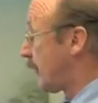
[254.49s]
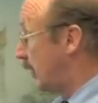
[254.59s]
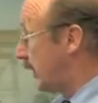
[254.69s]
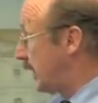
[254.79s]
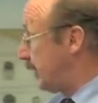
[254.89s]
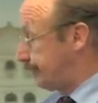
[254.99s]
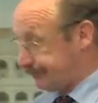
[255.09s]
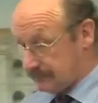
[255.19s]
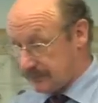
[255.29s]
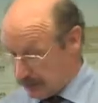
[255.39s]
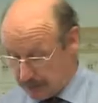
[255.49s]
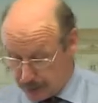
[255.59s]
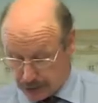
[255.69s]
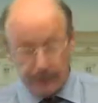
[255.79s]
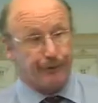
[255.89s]
Okay? You're
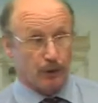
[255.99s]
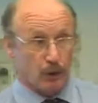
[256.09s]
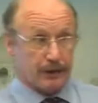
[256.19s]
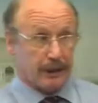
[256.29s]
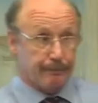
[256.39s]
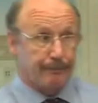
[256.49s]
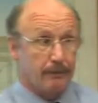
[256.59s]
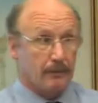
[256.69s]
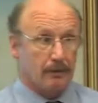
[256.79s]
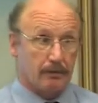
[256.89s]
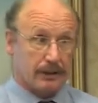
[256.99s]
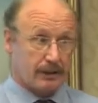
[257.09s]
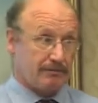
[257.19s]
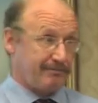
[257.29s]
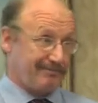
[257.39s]
pushing 40,
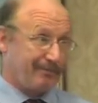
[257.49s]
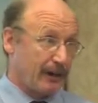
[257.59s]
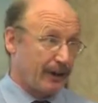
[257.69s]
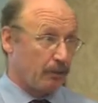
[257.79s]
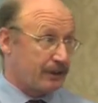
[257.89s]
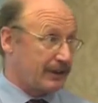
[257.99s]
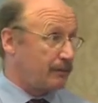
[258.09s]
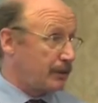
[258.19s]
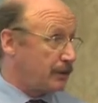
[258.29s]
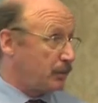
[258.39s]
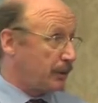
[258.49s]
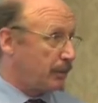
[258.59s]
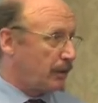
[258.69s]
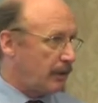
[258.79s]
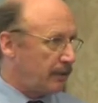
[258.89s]
which might not be seen much to
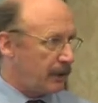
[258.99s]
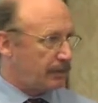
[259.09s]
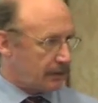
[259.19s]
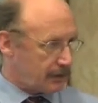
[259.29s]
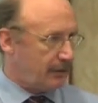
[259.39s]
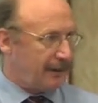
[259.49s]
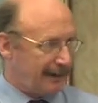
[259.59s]
people like me, but to